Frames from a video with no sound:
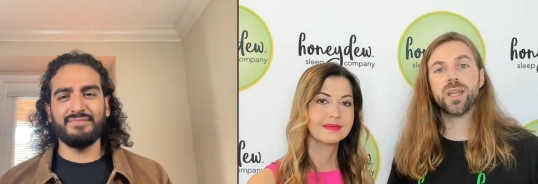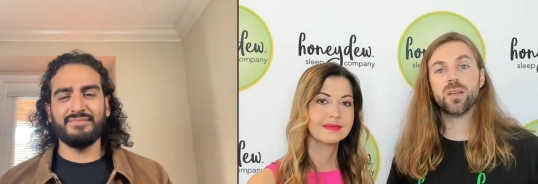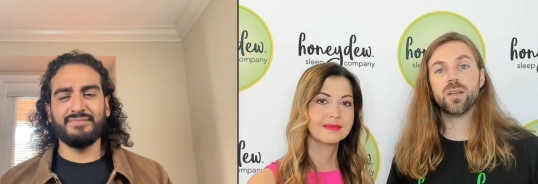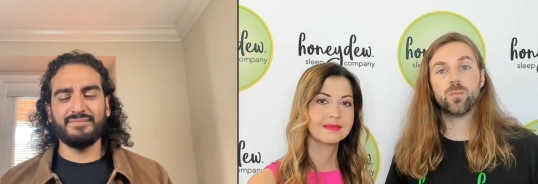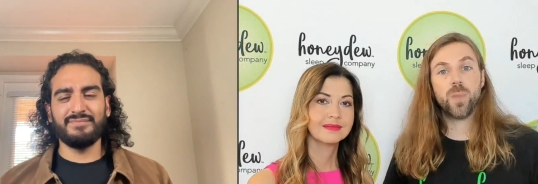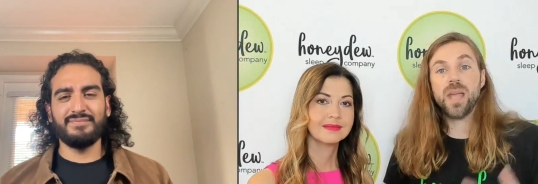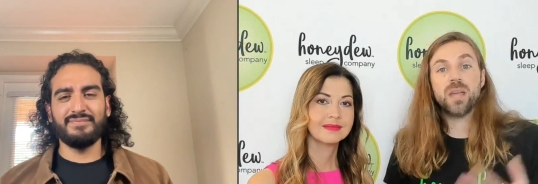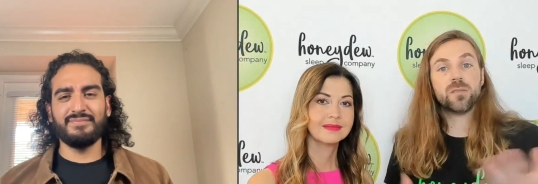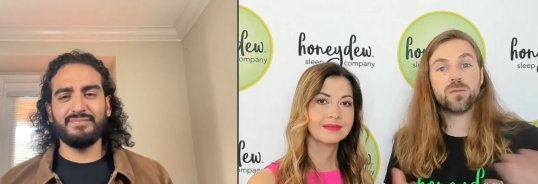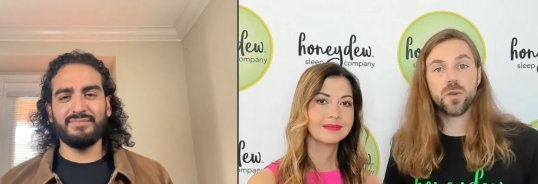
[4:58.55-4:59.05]

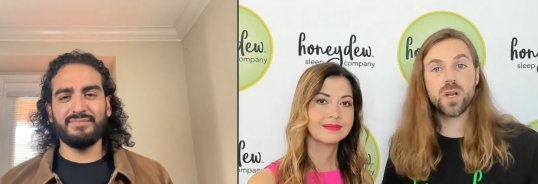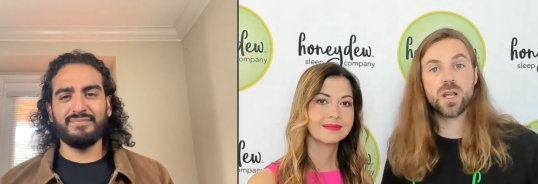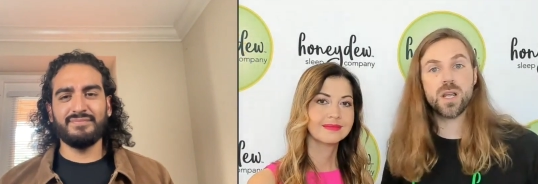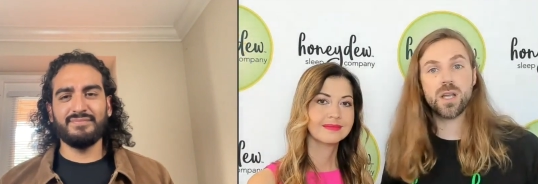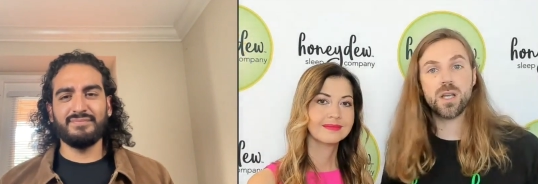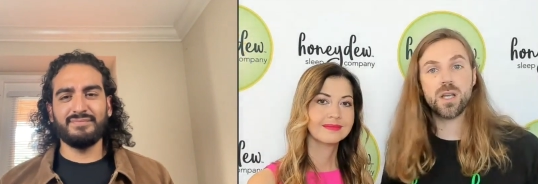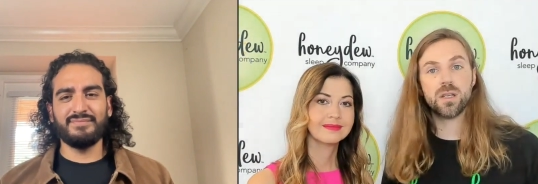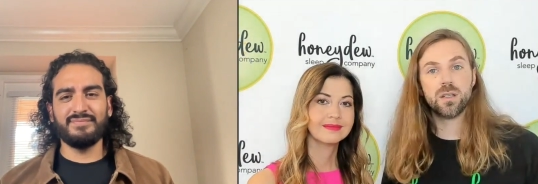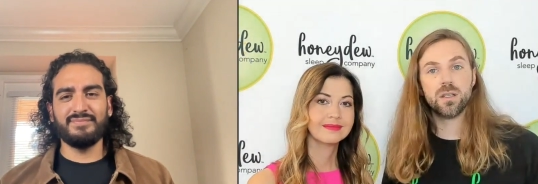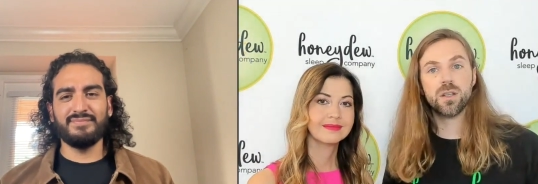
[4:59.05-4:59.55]
Speaker 1: pain
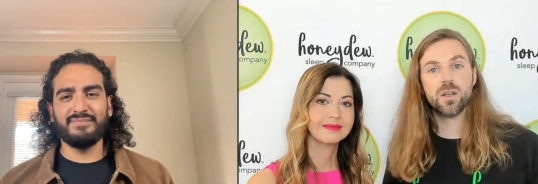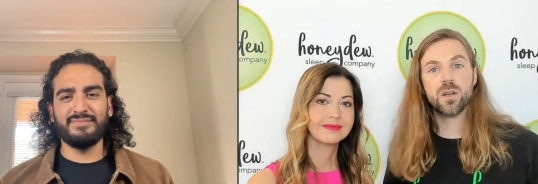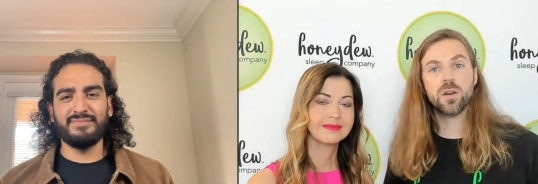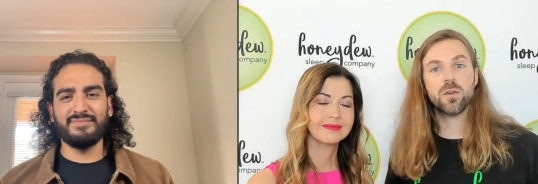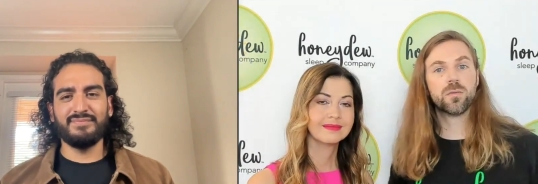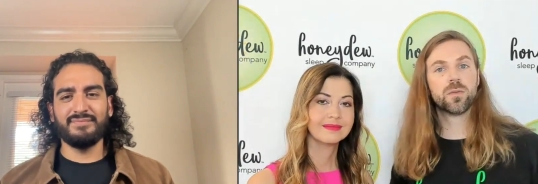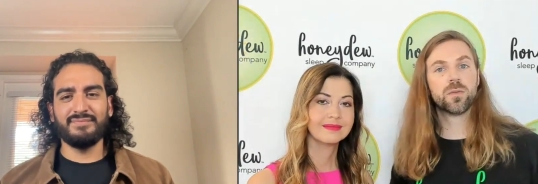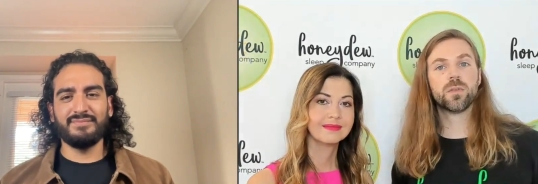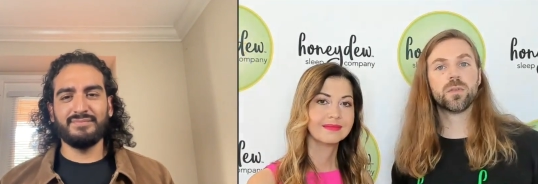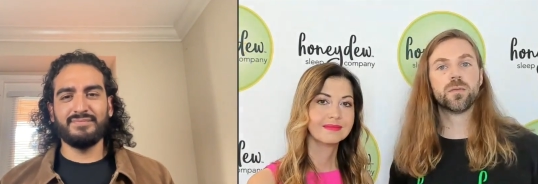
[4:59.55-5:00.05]
free, you know,
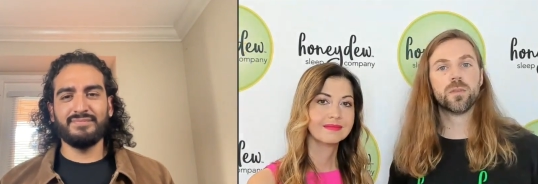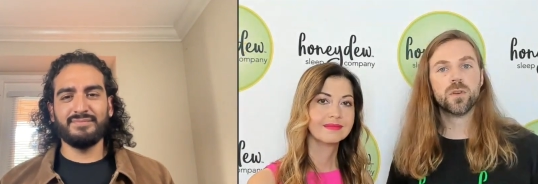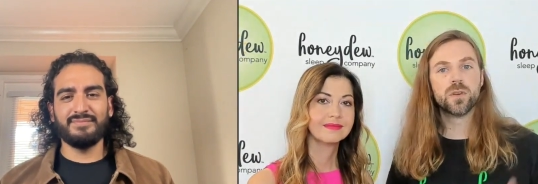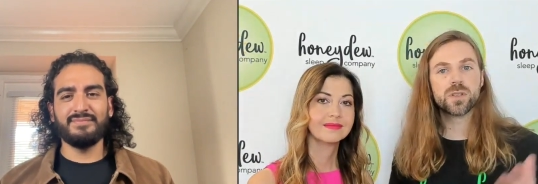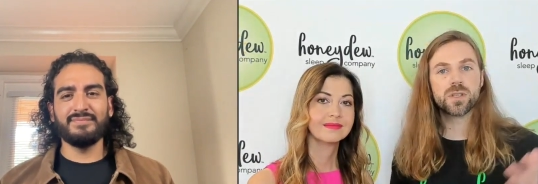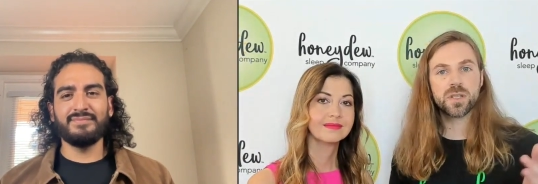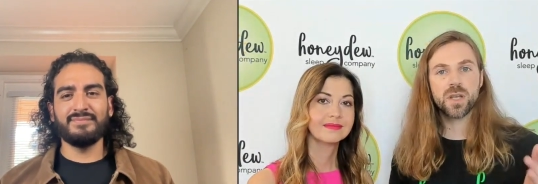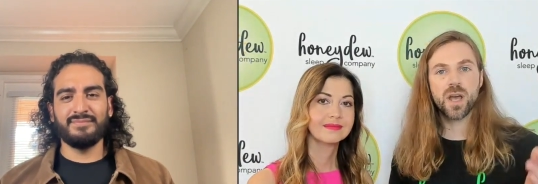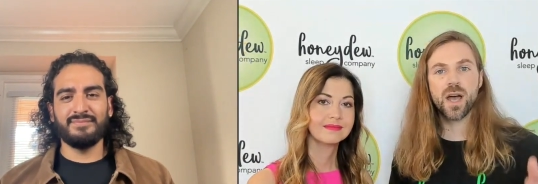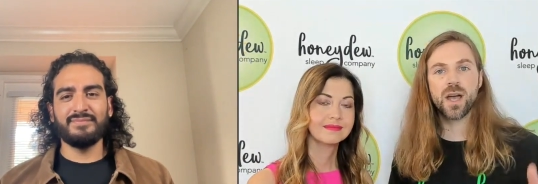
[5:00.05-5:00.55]
for the
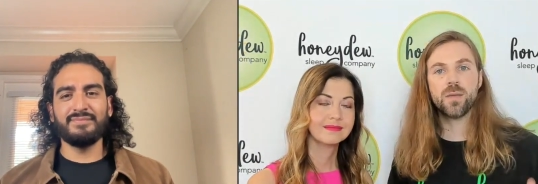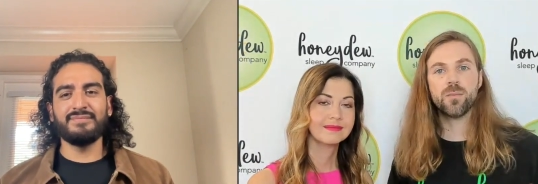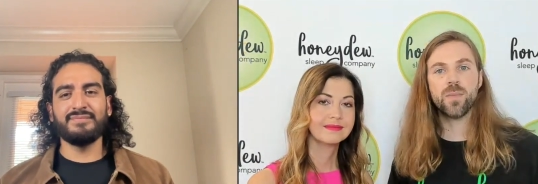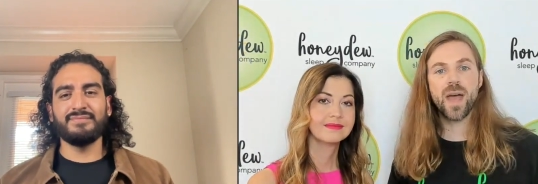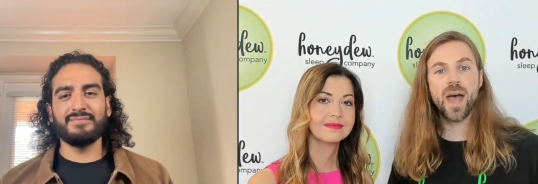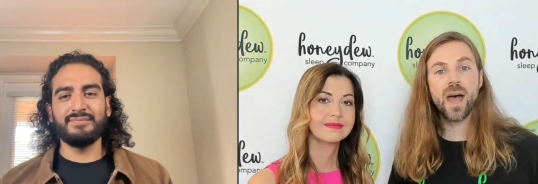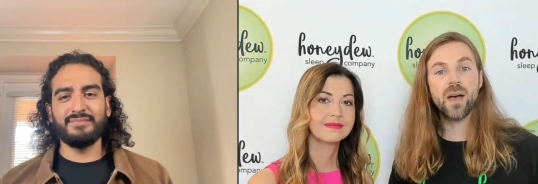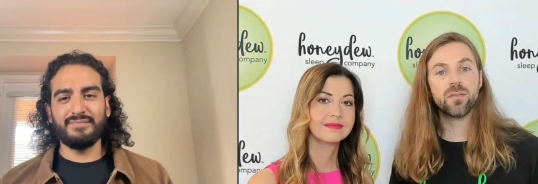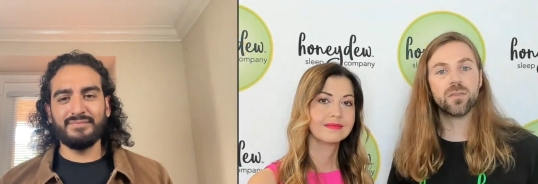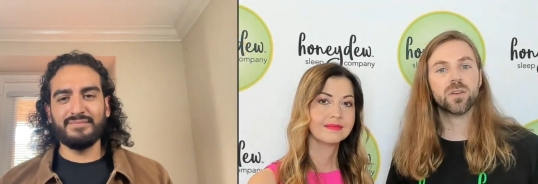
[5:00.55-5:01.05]
first time
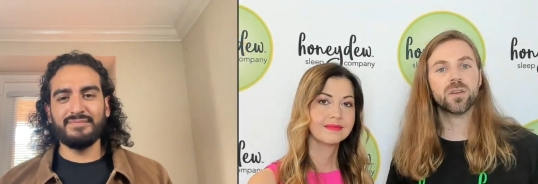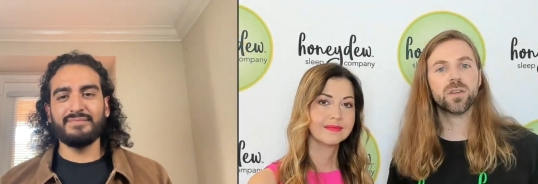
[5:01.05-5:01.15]
ever.